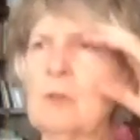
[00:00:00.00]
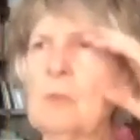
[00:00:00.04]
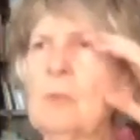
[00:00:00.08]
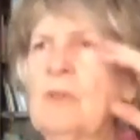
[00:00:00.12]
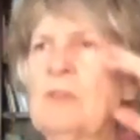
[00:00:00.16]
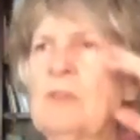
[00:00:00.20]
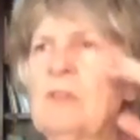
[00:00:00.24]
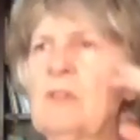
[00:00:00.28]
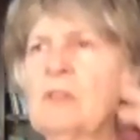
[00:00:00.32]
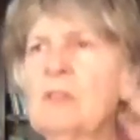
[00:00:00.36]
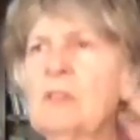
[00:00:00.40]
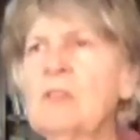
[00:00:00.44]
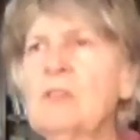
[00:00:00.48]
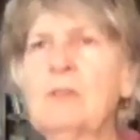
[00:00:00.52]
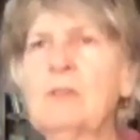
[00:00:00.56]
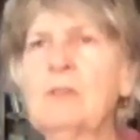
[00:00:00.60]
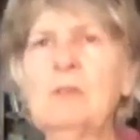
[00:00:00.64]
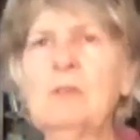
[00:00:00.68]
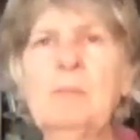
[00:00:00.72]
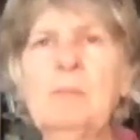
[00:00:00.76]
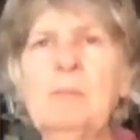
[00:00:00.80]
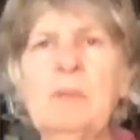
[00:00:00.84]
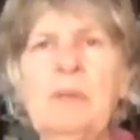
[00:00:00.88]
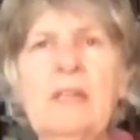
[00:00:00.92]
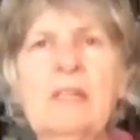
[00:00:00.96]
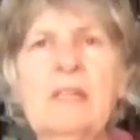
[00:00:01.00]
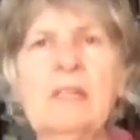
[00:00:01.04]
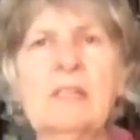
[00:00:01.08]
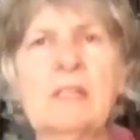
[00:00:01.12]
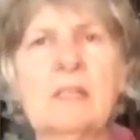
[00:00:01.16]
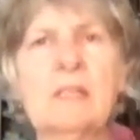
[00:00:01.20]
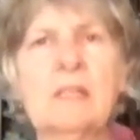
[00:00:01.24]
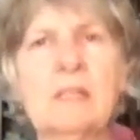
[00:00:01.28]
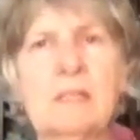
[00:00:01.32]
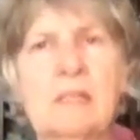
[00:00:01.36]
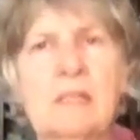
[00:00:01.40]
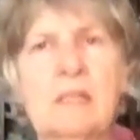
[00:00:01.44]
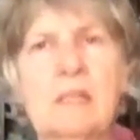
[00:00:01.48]
but there's certain
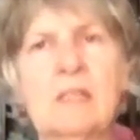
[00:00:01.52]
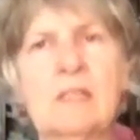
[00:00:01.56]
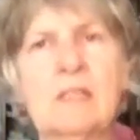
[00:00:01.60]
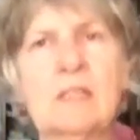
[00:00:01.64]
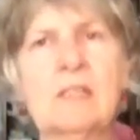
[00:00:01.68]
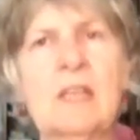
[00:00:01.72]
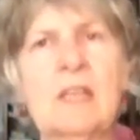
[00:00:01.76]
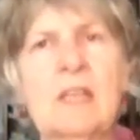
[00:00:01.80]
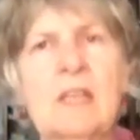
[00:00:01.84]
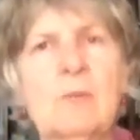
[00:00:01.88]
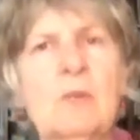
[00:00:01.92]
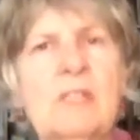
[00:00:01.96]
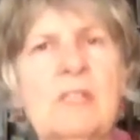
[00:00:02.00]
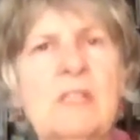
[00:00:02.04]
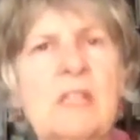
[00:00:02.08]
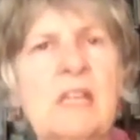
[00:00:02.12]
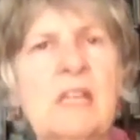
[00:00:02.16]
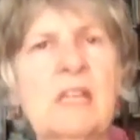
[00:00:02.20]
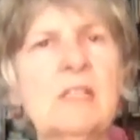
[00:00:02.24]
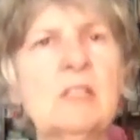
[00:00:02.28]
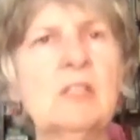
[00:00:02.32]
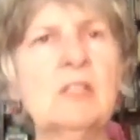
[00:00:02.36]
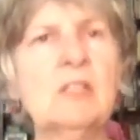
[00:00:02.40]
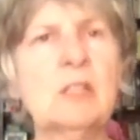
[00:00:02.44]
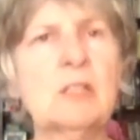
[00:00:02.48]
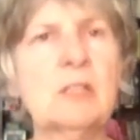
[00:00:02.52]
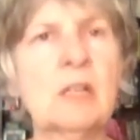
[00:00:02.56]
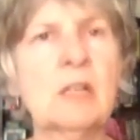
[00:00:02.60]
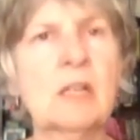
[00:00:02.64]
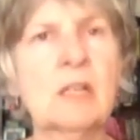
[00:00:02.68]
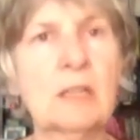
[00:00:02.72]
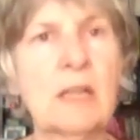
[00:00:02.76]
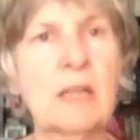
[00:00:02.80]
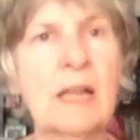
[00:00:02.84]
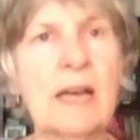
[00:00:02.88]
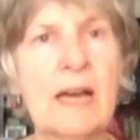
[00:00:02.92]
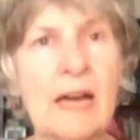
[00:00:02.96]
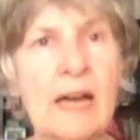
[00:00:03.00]
places in us that we tend to
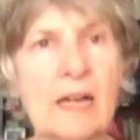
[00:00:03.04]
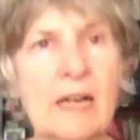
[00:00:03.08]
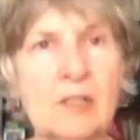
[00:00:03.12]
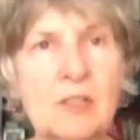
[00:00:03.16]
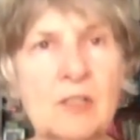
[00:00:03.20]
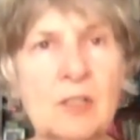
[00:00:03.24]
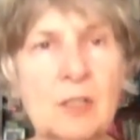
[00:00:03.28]
neglect.